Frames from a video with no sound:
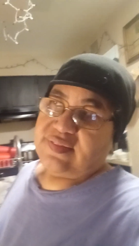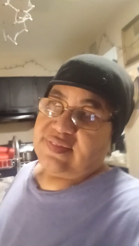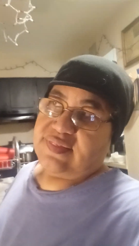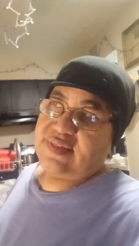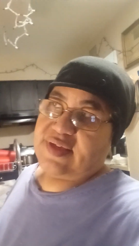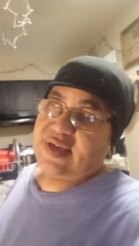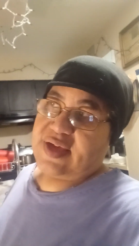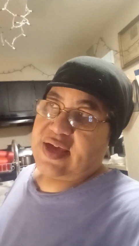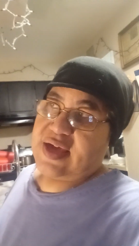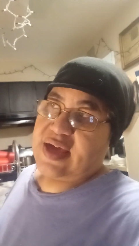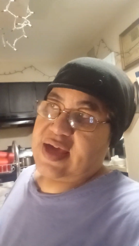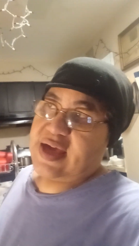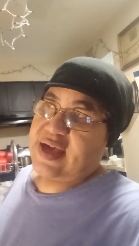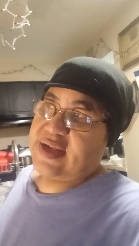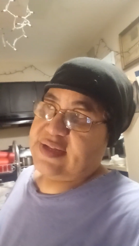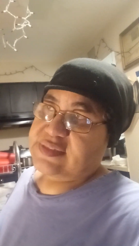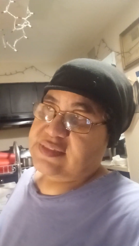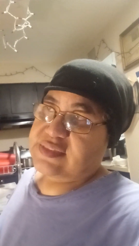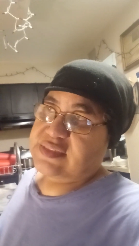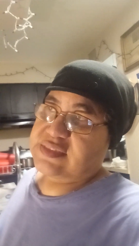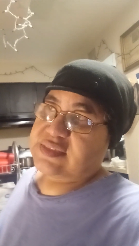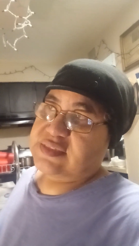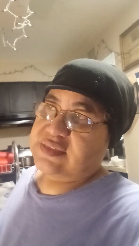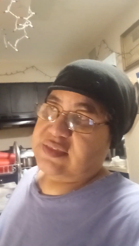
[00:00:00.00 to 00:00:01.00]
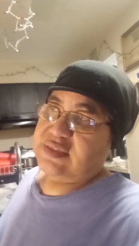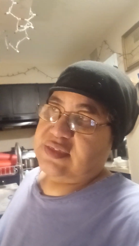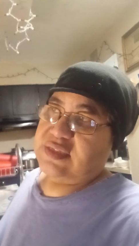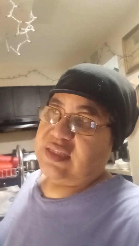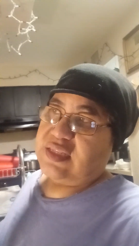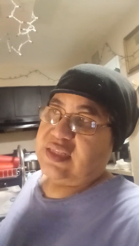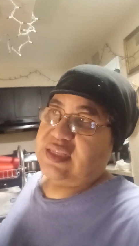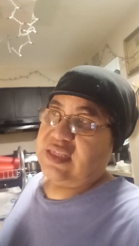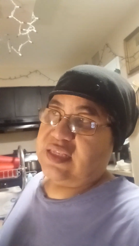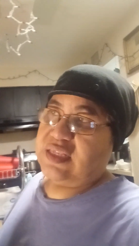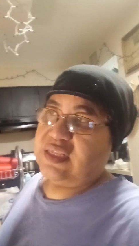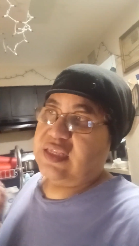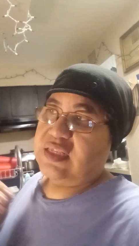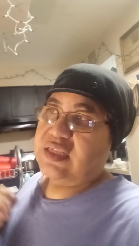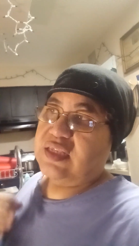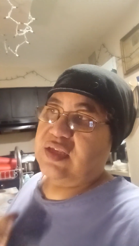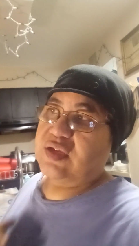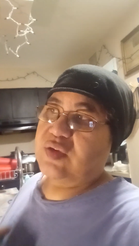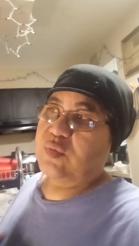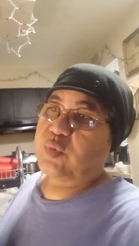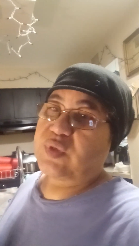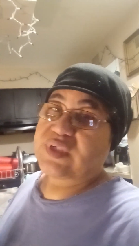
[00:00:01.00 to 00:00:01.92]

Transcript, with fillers: that he